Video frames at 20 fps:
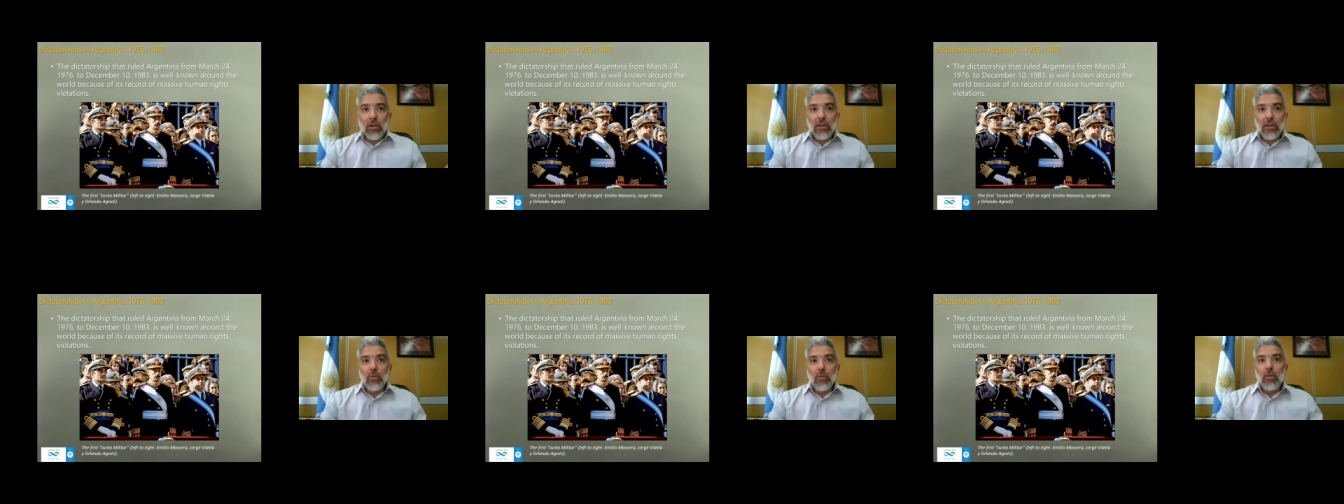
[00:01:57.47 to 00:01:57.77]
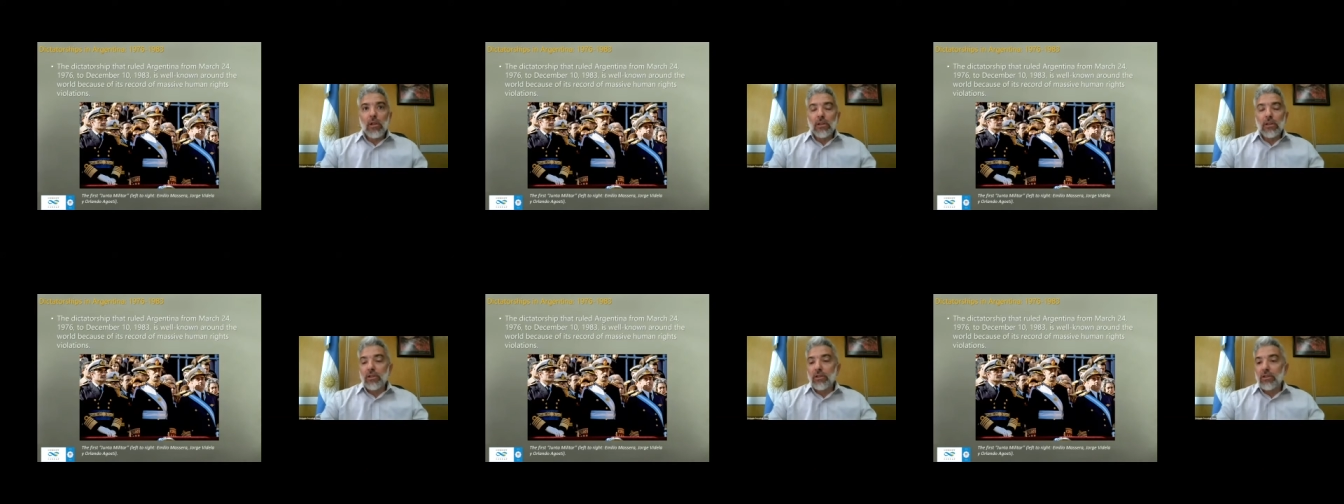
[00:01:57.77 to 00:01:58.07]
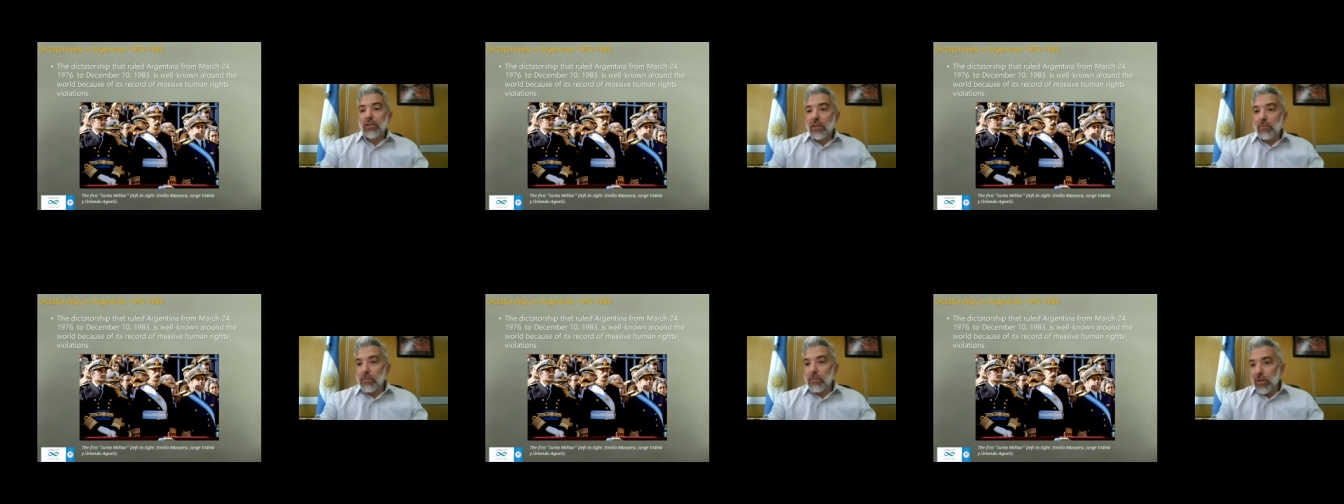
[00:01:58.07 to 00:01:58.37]
order
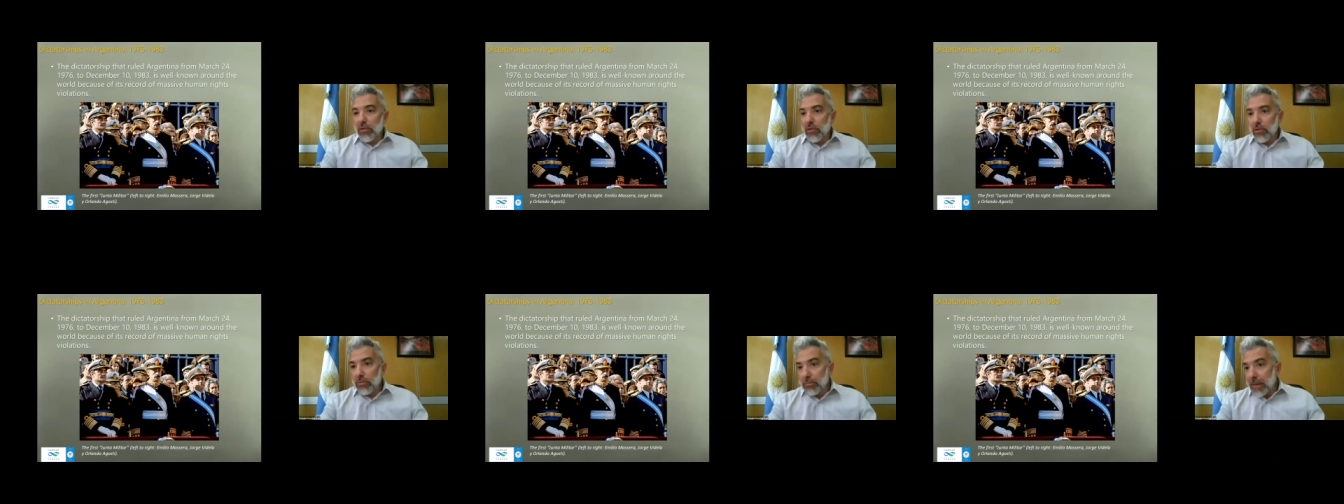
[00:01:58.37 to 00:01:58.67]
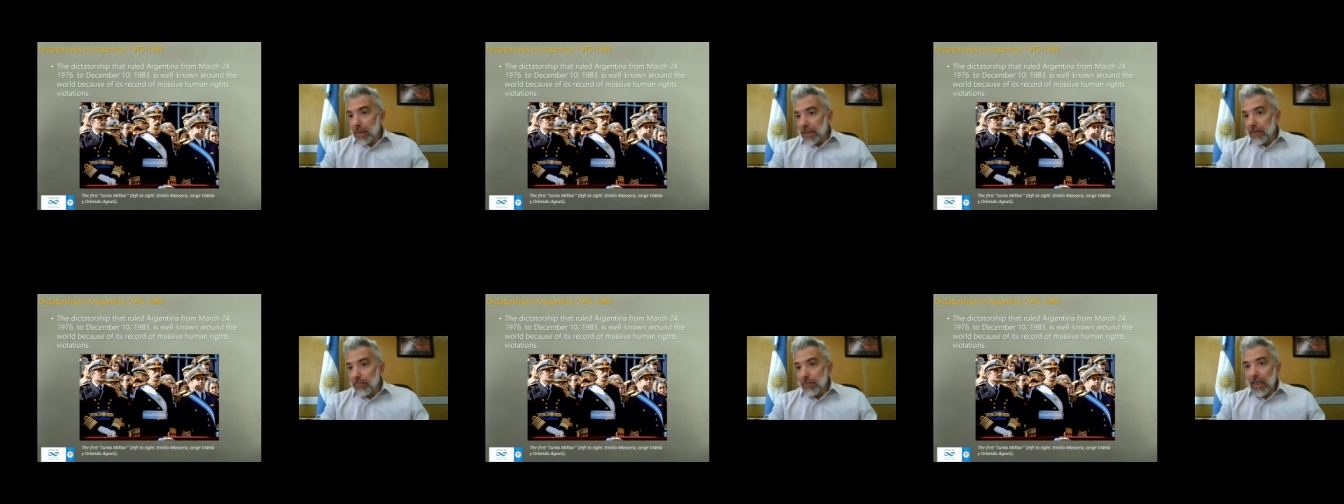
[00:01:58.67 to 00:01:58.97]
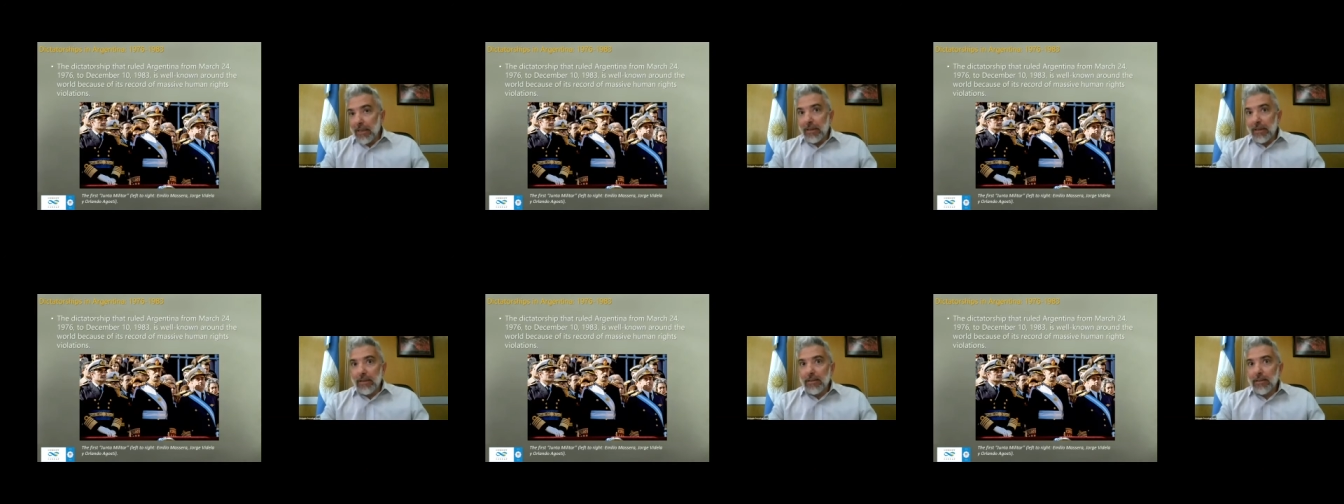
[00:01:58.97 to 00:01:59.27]
was interrupted
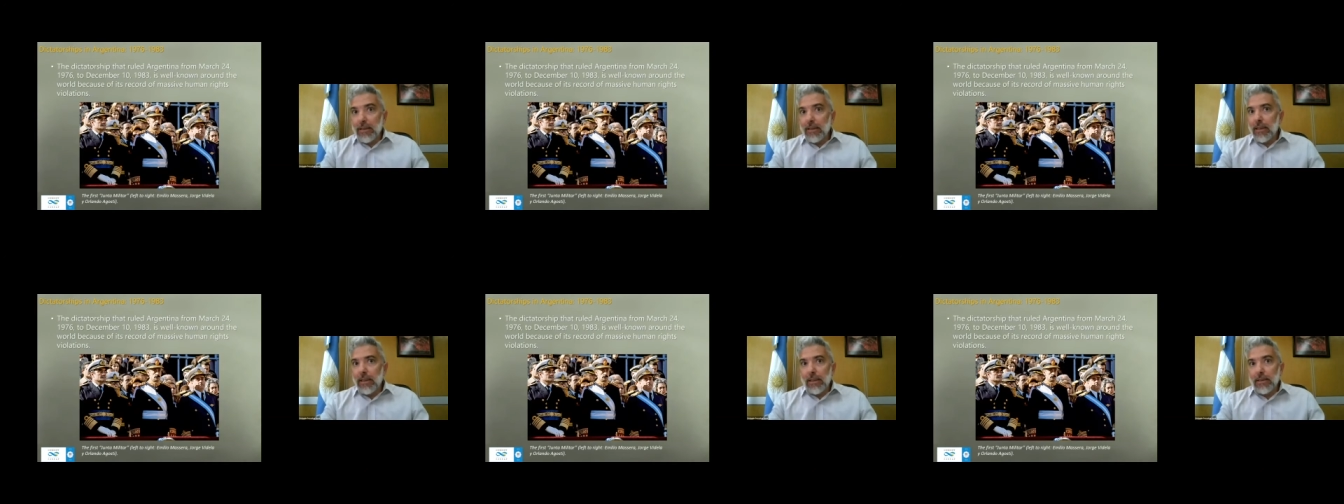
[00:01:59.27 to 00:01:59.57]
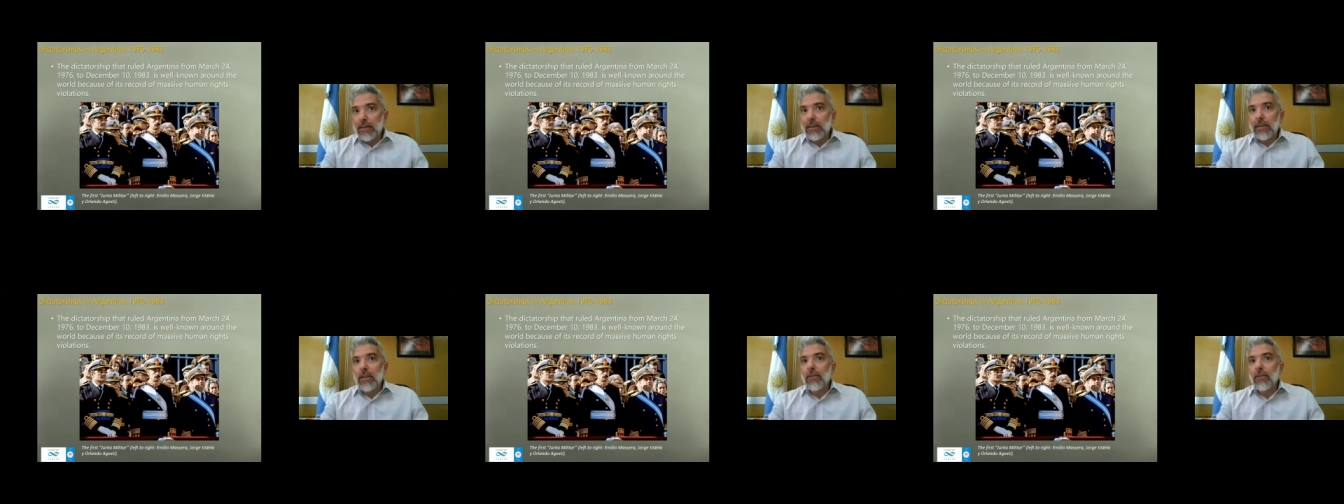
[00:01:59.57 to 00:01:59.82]
by six